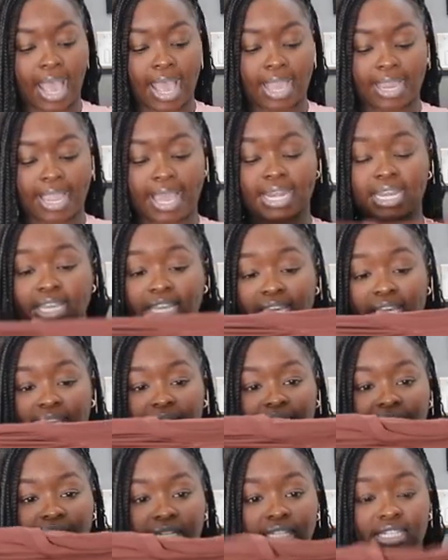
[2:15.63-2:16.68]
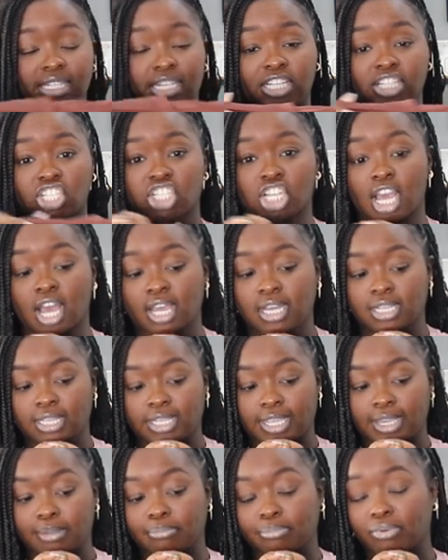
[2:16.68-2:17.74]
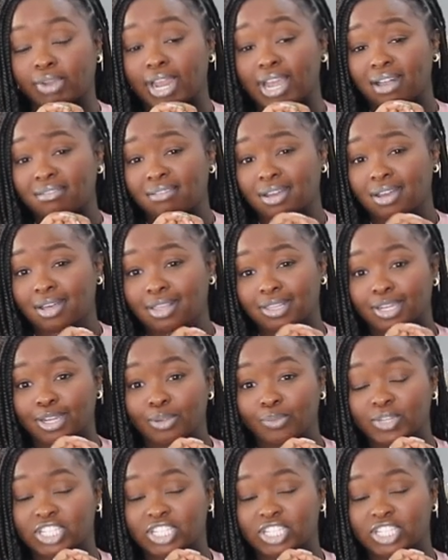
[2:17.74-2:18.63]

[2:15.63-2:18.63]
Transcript: I got it in this chocolate brown color,